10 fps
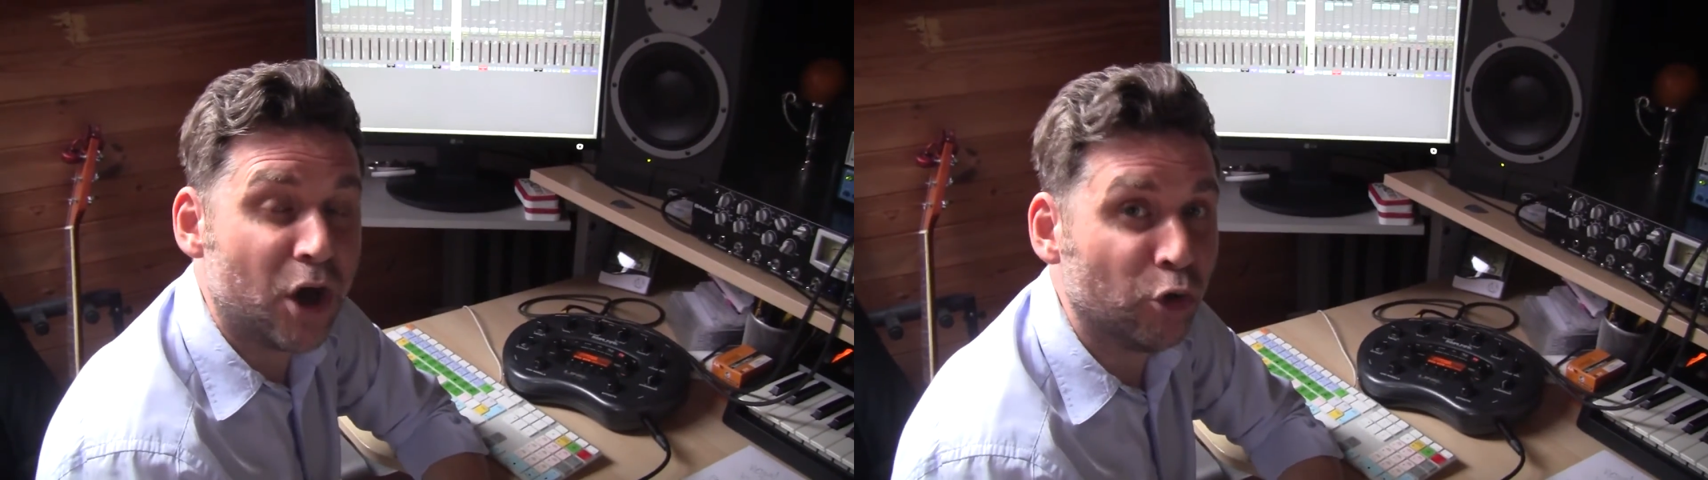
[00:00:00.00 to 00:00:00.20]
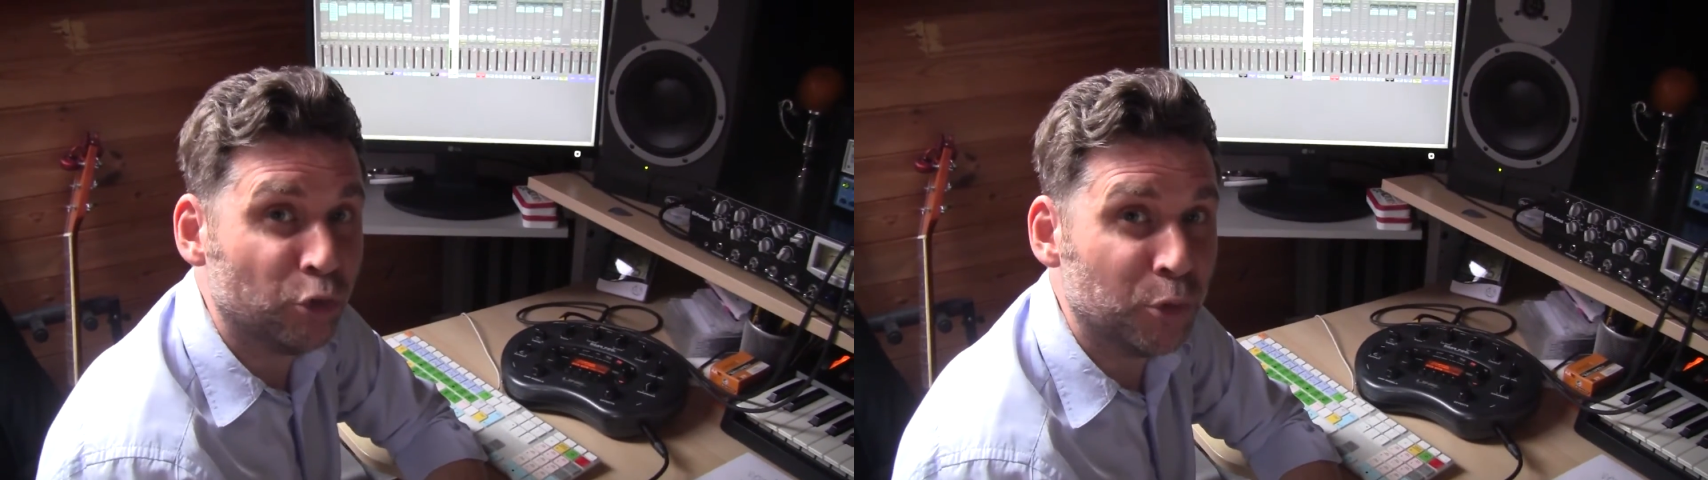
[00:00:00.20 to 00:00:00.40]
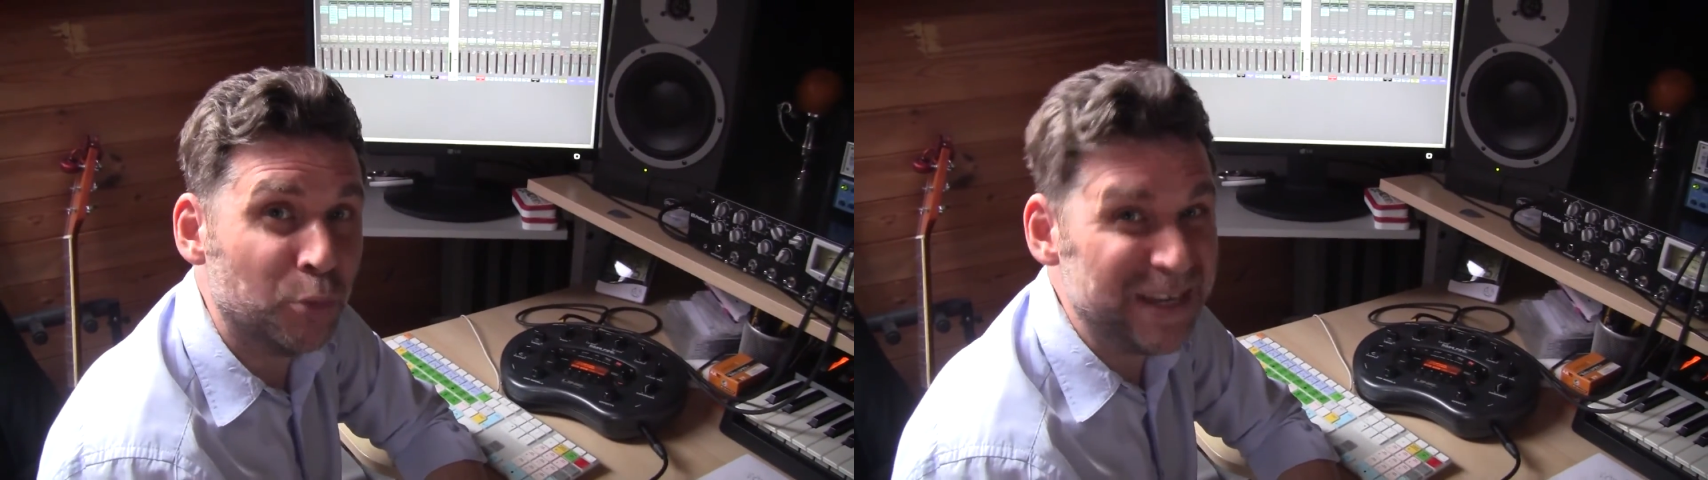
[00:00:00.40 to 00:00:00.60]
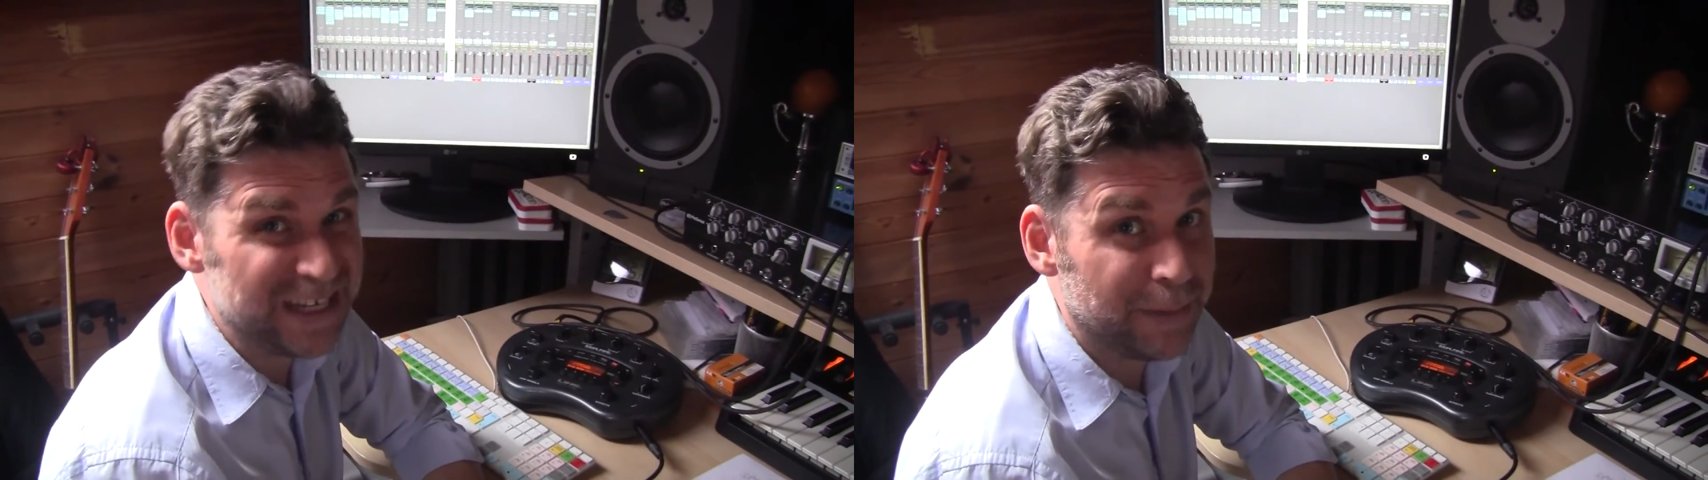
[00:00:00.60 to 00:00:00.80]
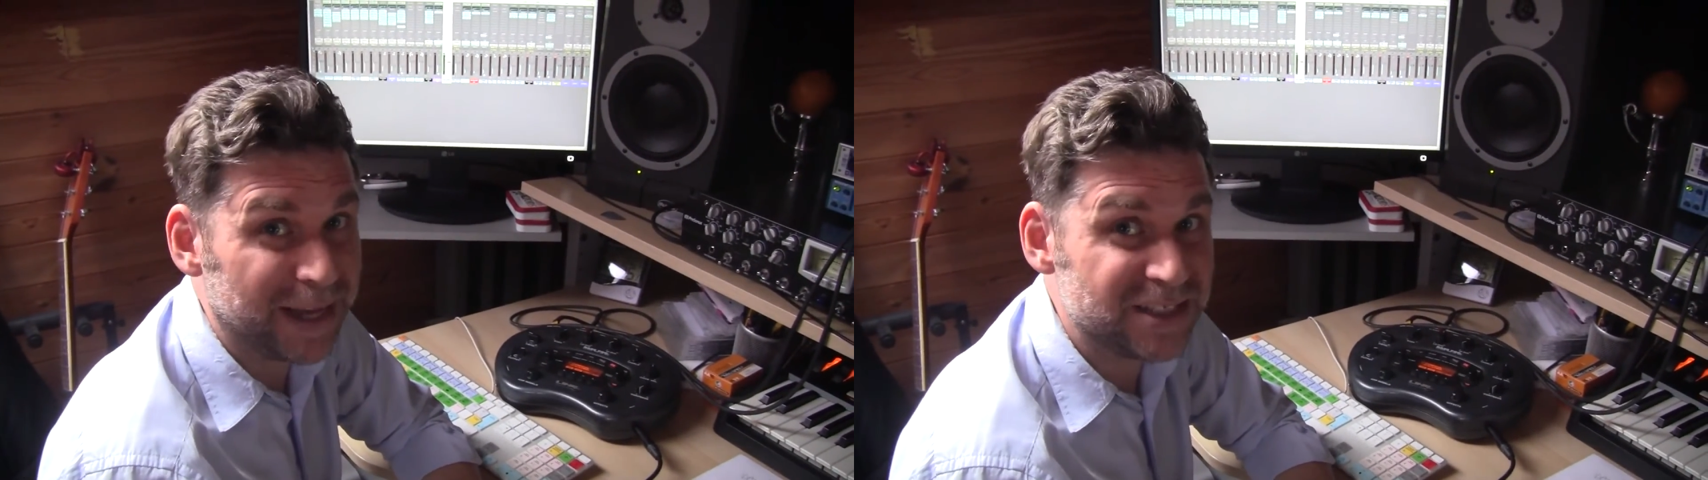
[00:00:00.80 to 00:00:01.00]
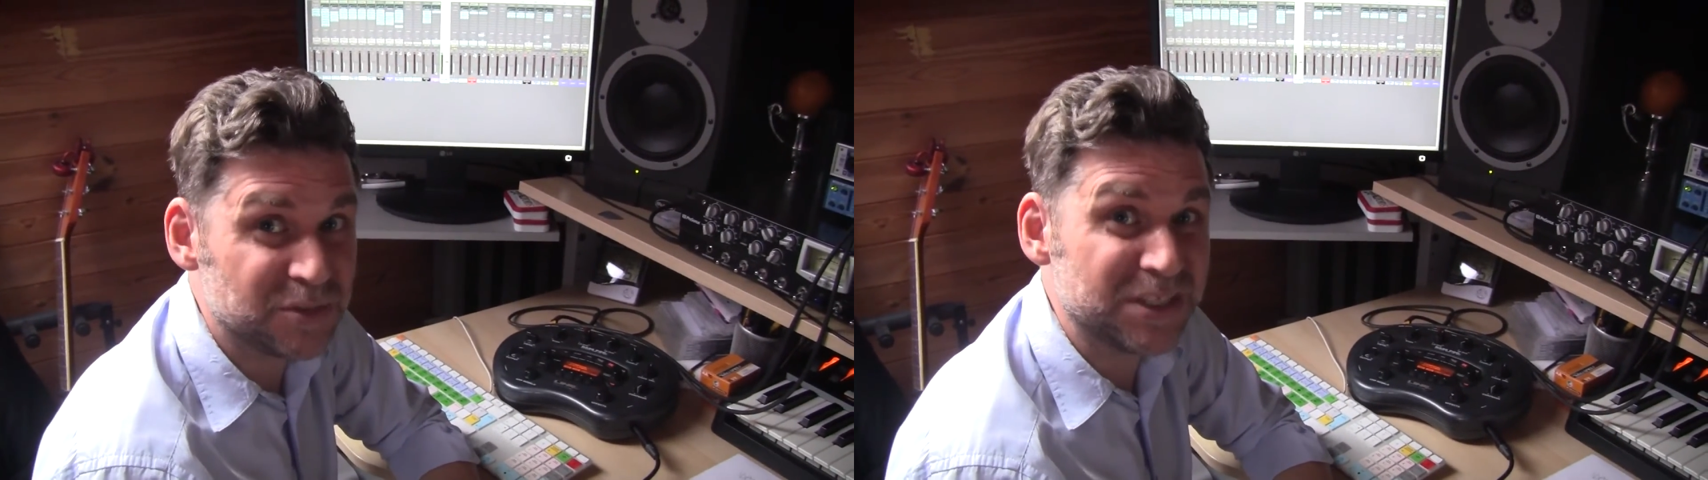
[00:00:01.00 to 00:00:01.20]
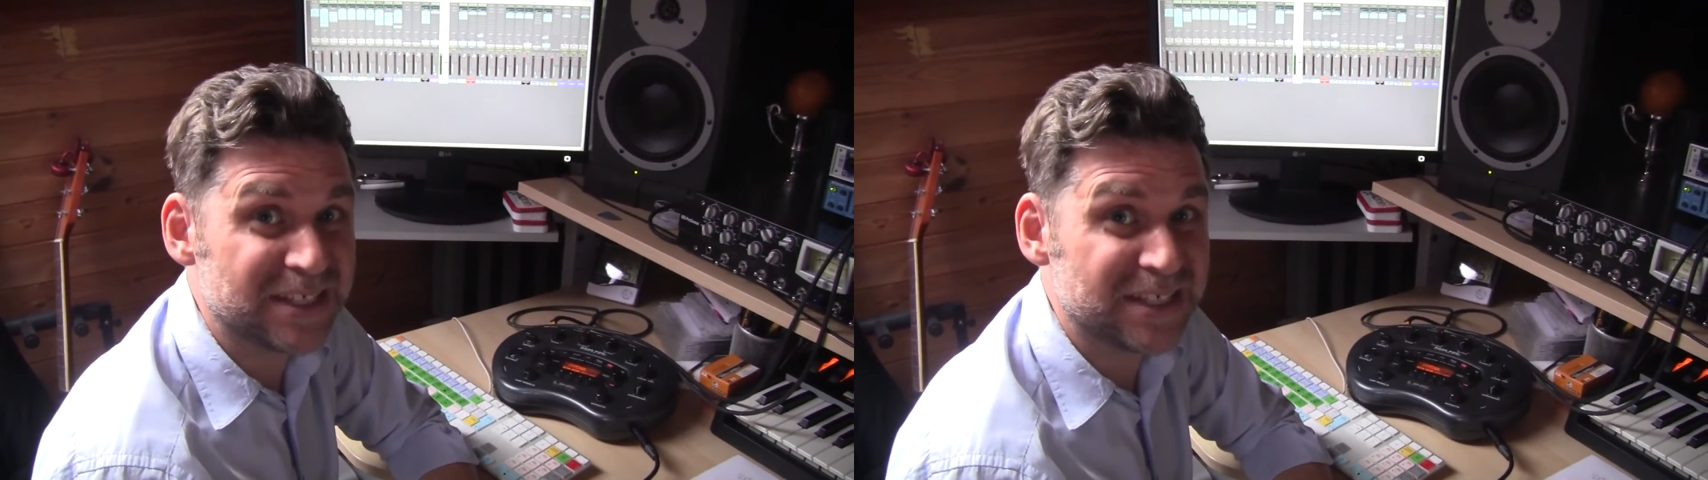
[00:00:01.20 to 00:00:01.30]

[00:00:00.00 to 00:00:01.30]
the horrible MIDI bass,